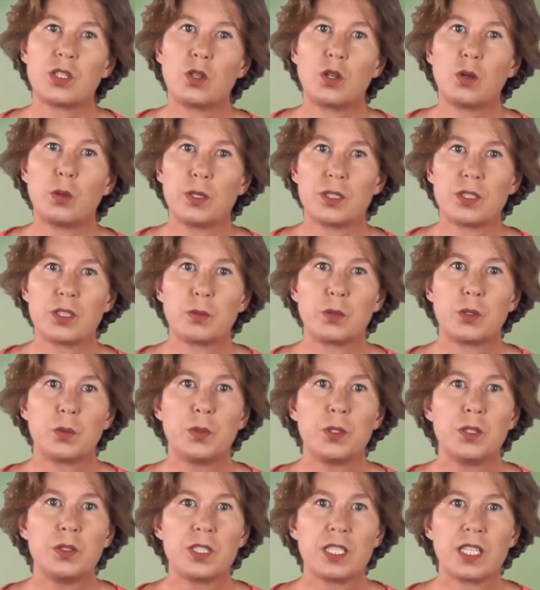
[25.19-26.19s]
to quantum
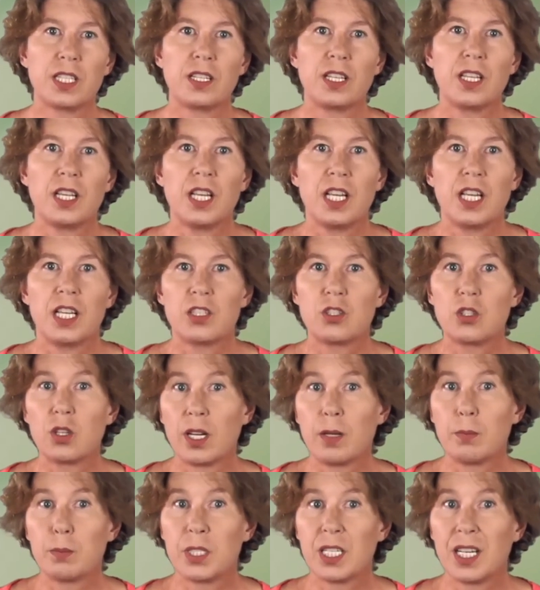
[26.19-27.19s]
computing:
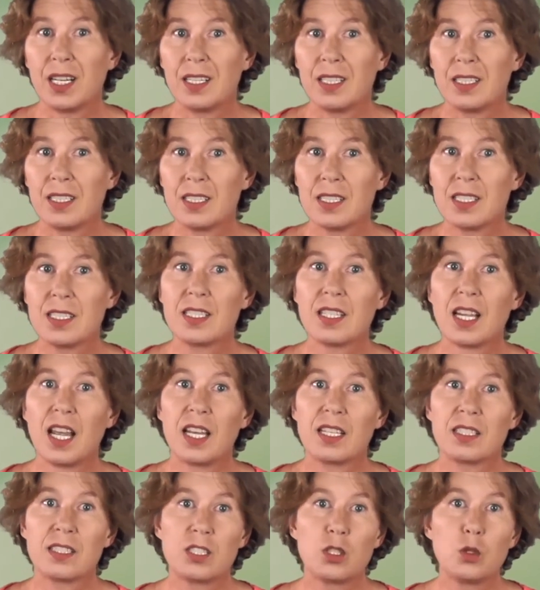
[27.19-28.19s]
trapped ions
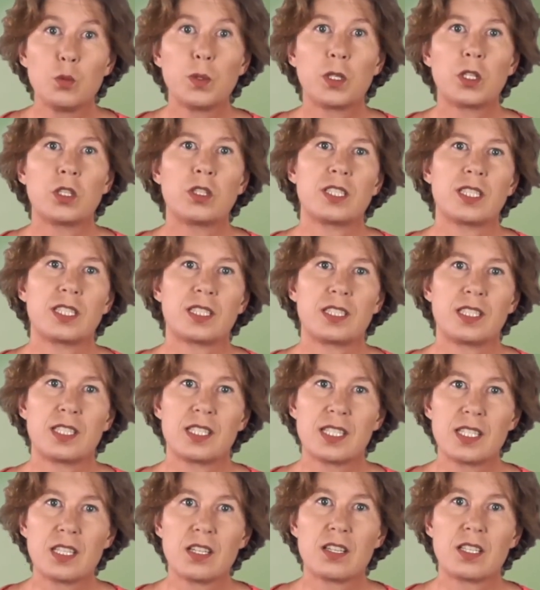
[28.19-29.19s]
and superconducting
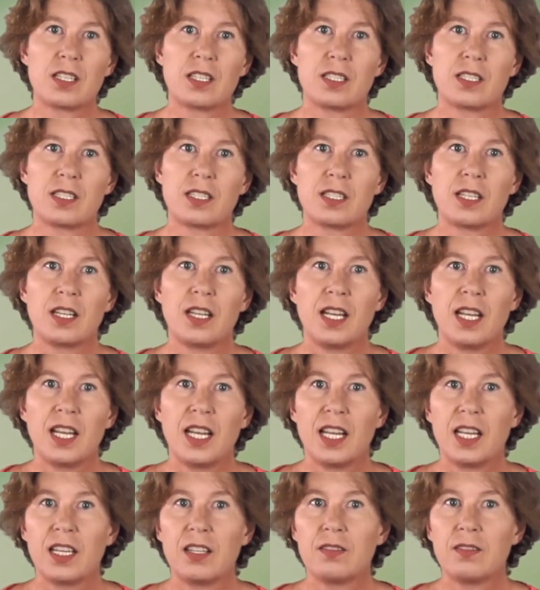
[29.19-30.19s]
circuits.
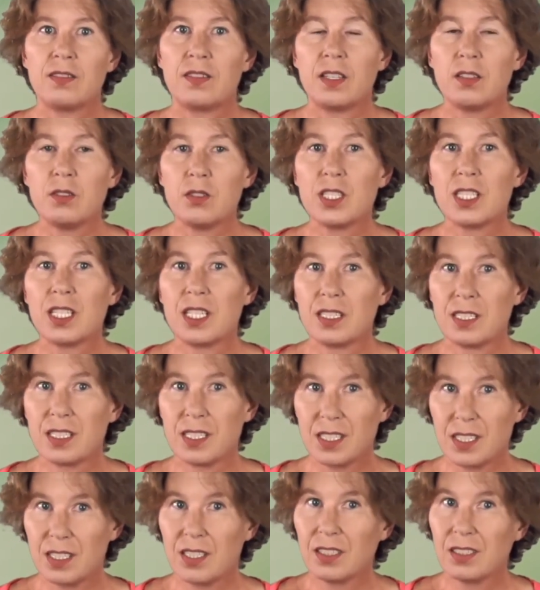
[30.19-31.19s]
And those are
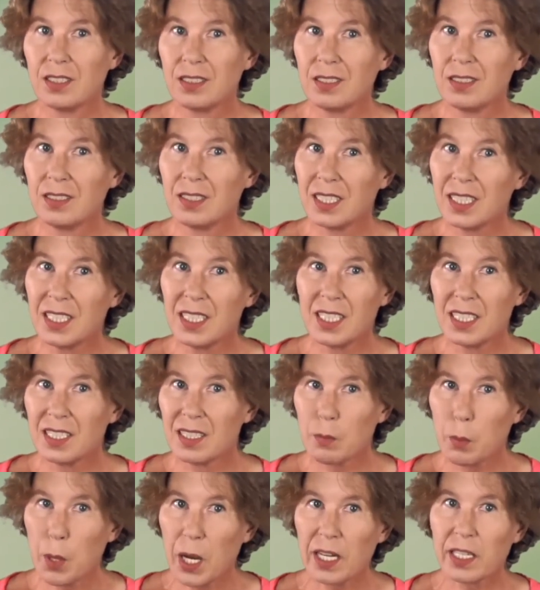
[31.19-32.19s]
still leading
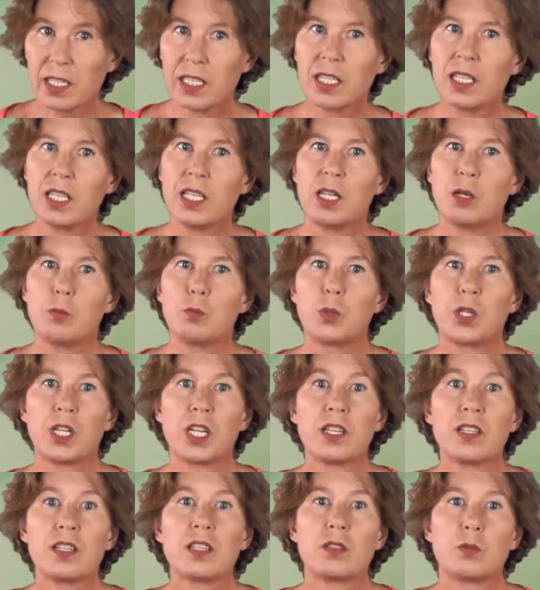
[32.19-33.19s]
the pack, but
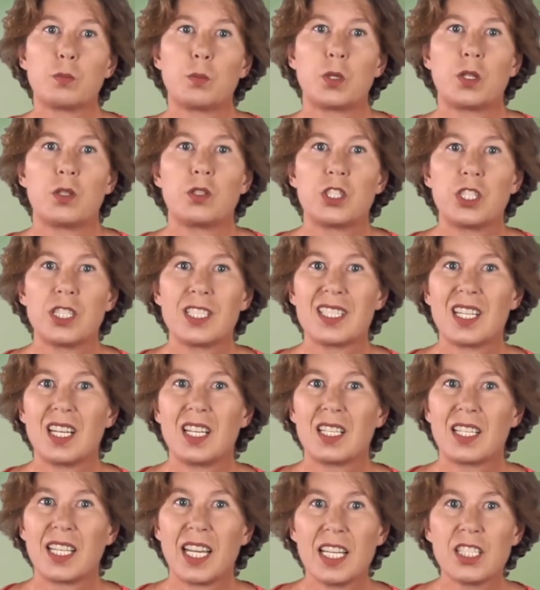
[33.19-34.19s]
other approaches
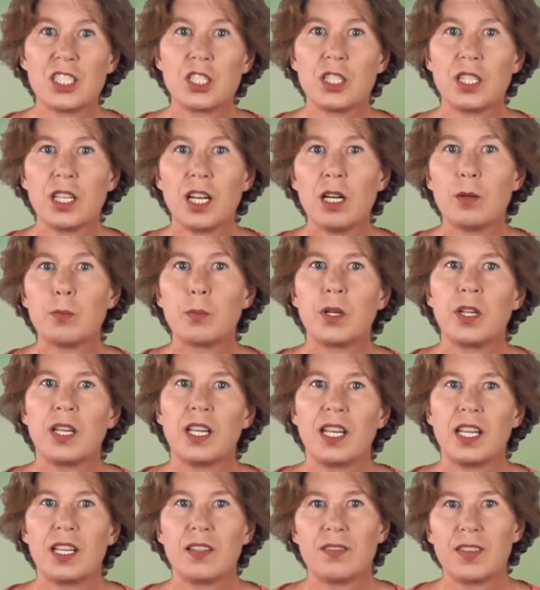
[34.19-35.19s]
are catching up,
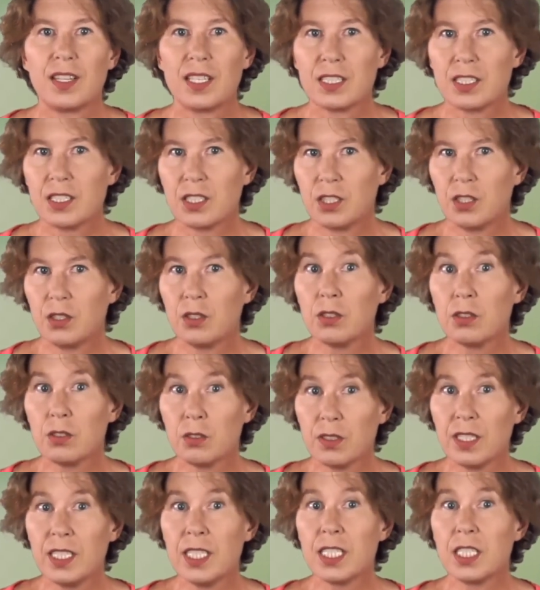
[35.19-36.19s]
and there's good
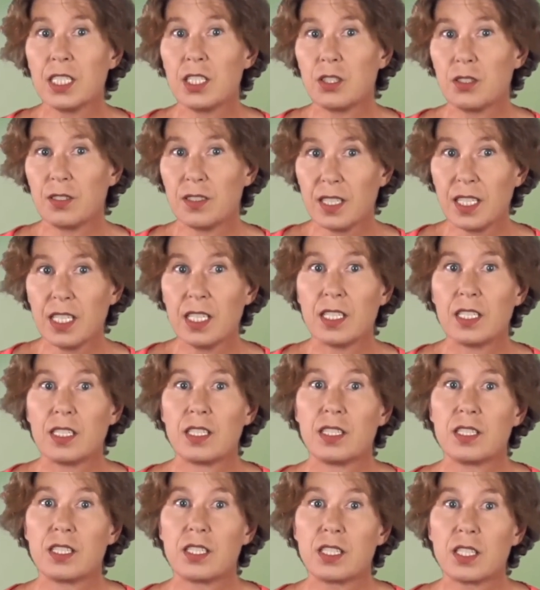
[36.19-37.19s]
reason to
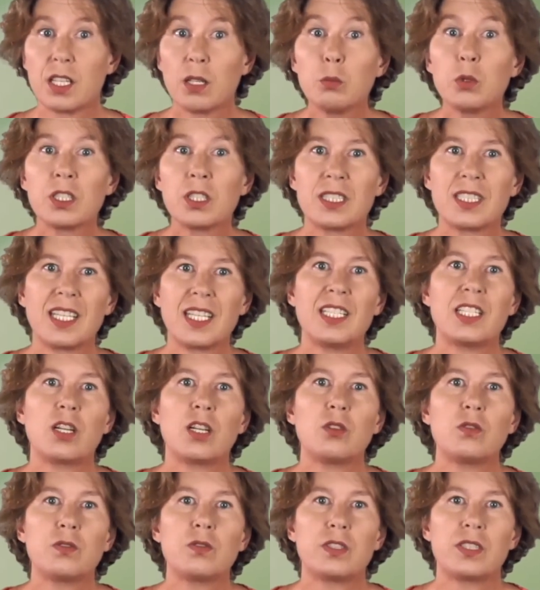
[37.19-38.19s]
think some will take
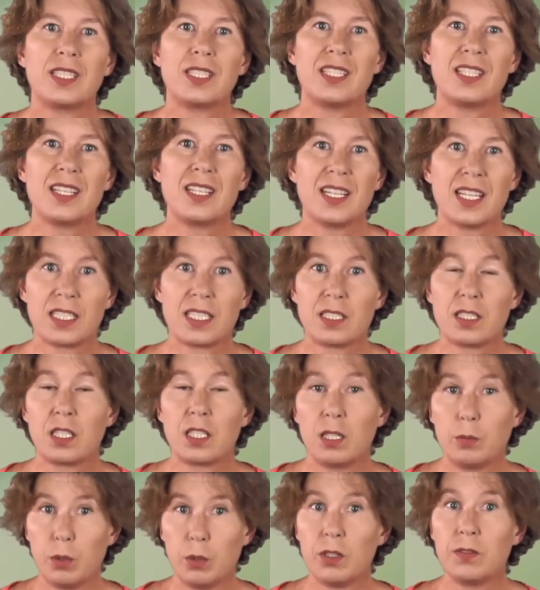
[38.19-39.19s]
over in the next
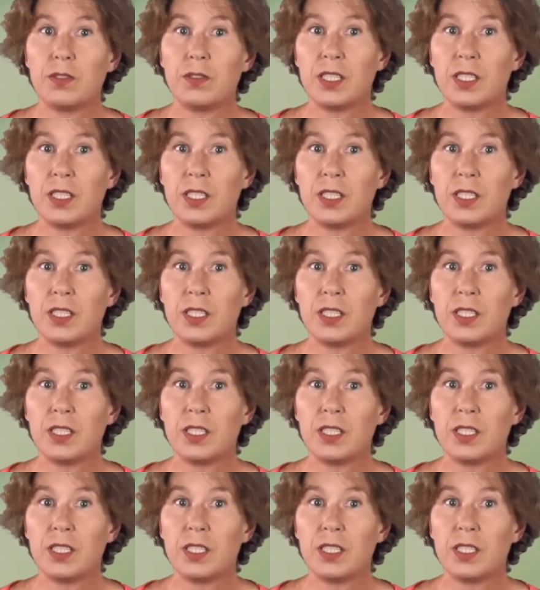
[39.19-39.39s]
couple of